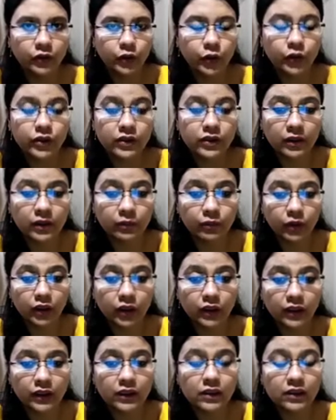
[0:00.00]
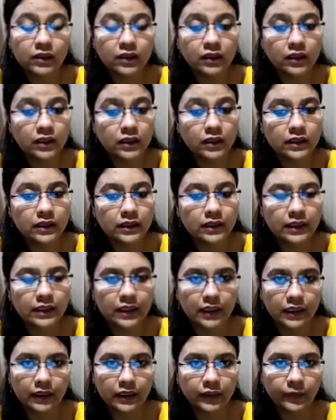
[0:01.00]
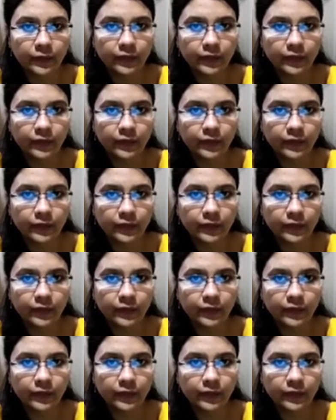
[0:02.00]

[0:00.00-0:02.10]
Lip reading: whose symbol is C.